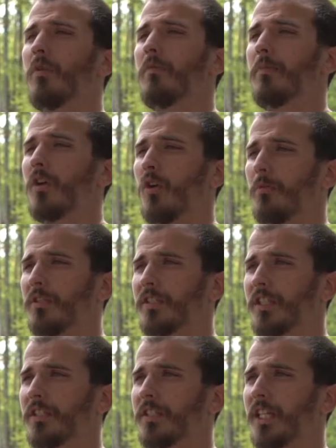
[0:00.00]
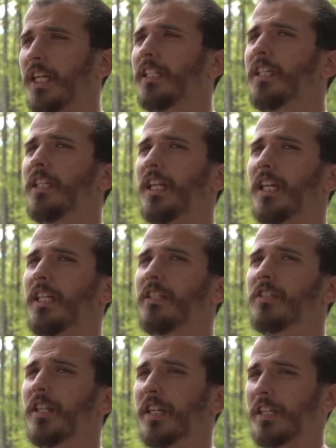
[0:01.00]
We've been open since
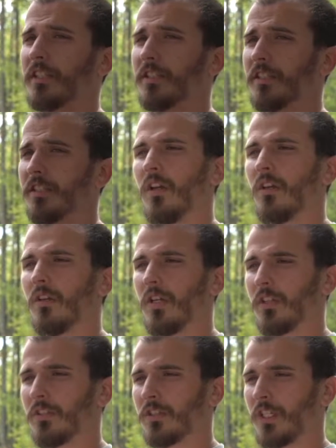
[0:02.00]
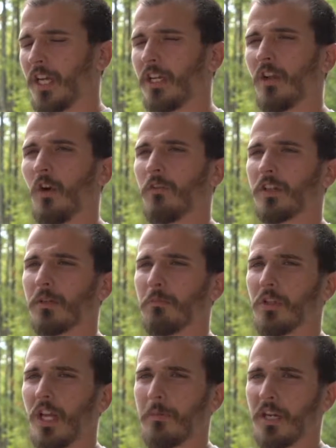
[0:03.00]
1996. Well, 10 and over can
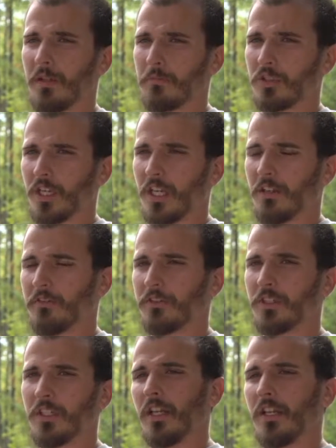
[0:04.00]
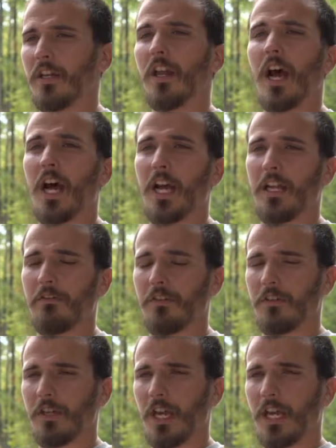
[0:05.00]
play by themselves. At 9, if
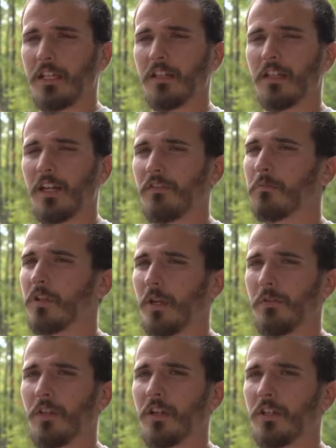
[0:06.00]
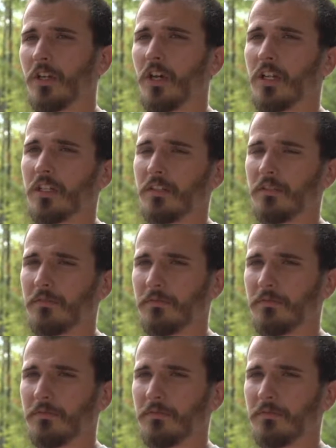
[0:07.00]
they're 9, they'll have to play with an adult.